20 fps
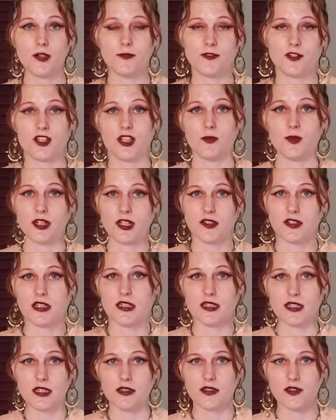for someone else to
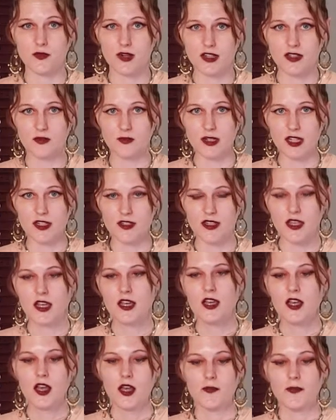steal his recipes.
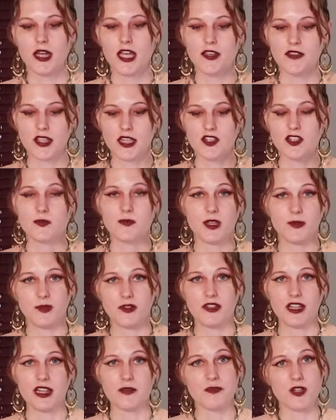But thanks to
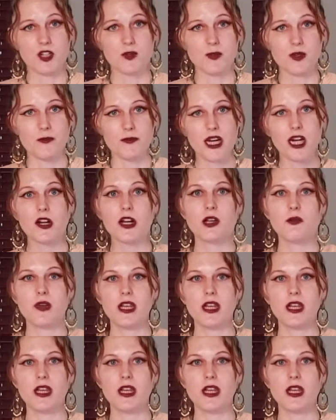people like Beach Bum Berry,